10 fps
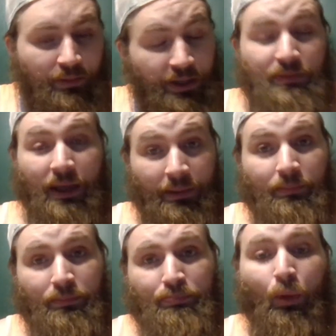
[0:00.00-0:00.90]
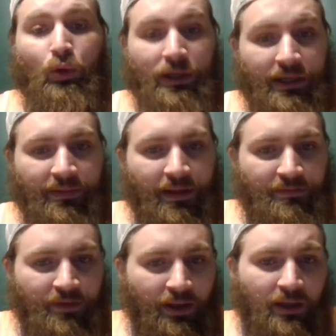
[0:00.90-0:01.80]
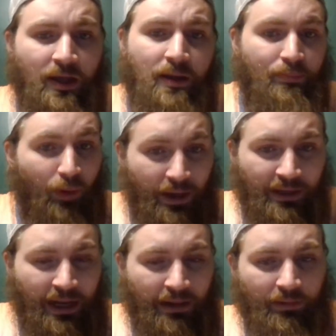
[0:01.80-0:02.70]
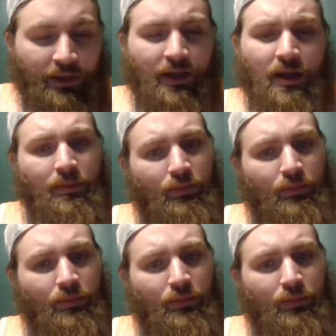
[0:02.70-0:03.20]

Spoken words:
He got bullied in that fight. Brandon Allen.